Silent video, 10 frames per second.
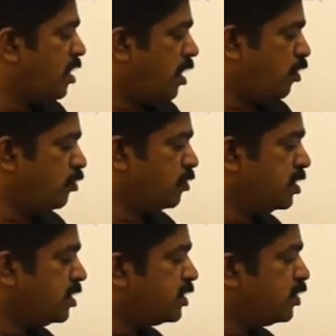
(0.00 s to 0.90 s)

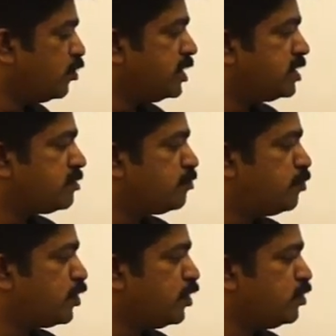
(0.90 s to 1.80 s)
How? Unit
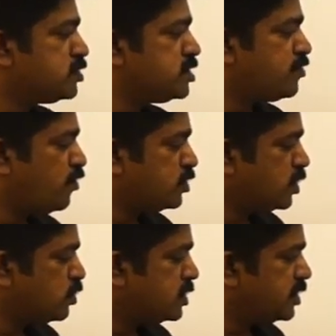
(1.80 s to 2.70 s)
produced is
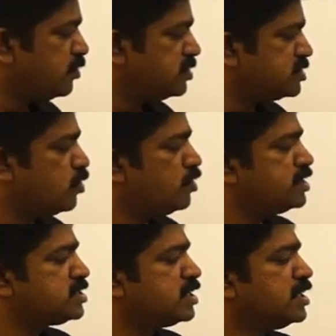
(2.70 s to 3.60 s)
4,000, units sold
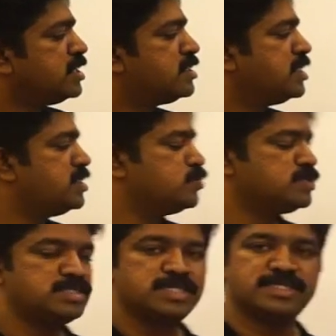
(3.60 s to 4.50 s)
is
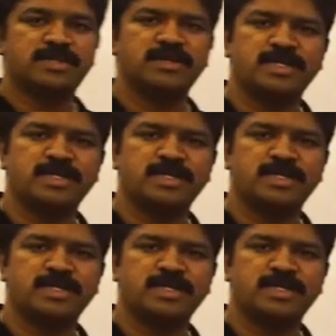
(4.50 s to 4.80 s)
3,600.